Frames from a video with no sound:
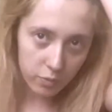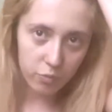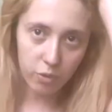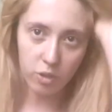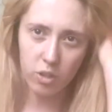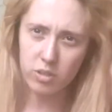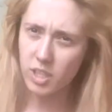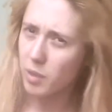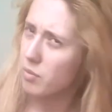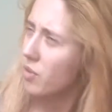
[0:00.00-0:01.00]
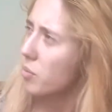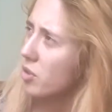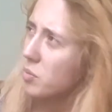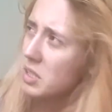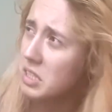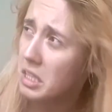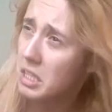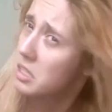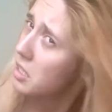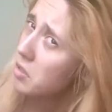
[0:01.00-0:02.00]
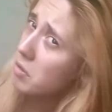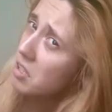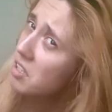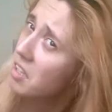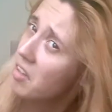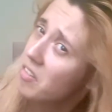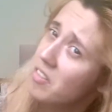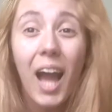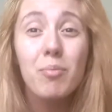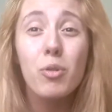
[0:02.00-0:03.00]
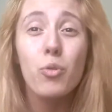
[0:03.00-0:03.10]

for a long time if I'm not mistaken that's what it does I'm